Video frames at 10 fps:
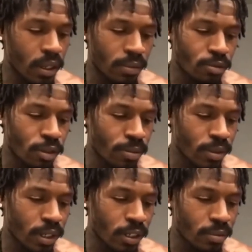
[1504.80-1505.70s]
Yeah, I'm
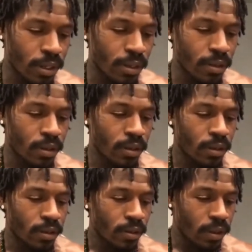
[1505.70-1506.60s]
tripping. Thanks, man.
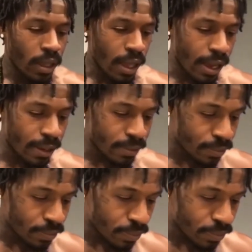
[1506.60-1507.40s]
All right.